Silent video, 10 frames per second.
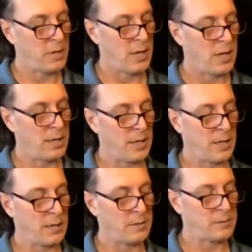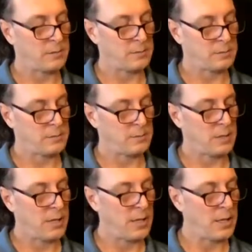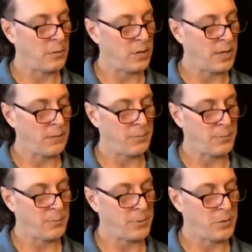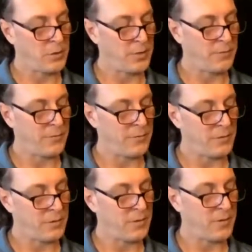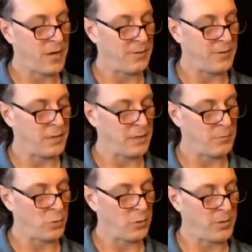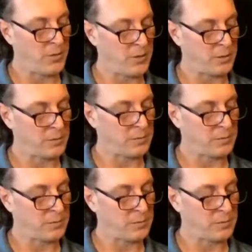and then when I'm doing the 5s here, I'm rolling my finger.